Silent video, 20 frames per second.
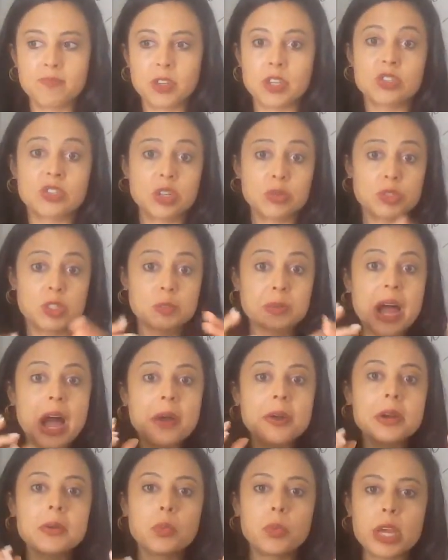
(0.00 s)
So
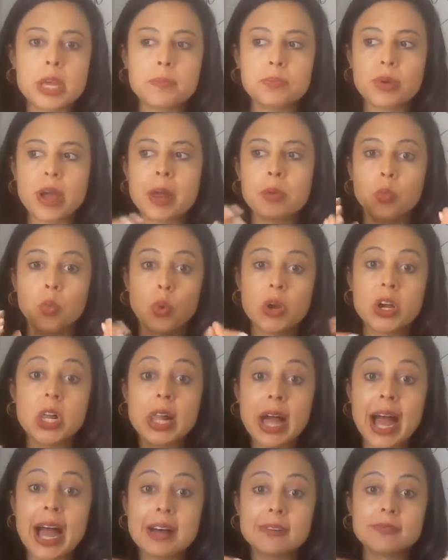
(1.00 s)
sprouted wheat bread will
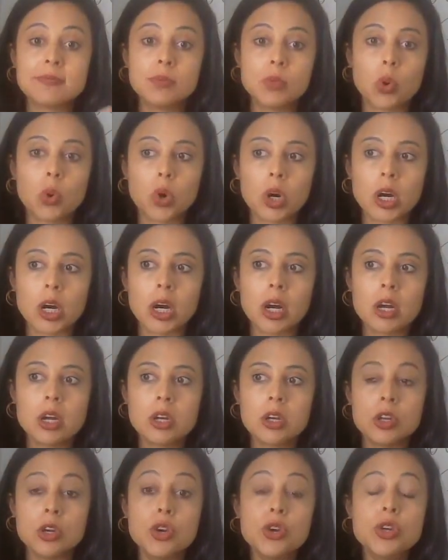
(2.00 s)
have more
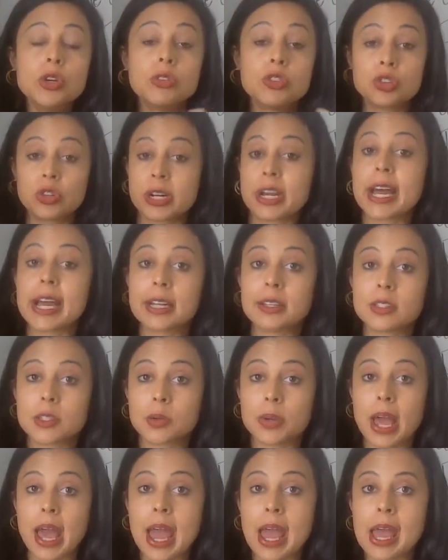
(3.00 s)
nutrients,
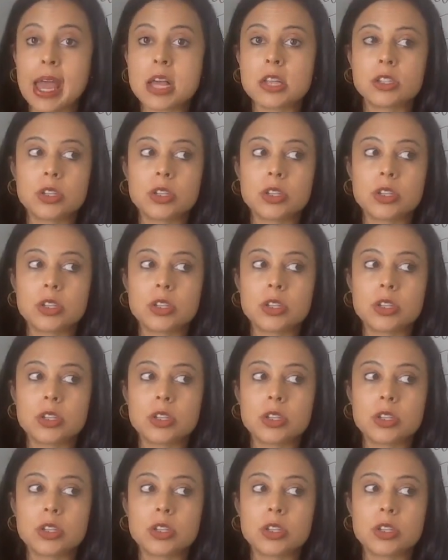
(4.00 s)
okay?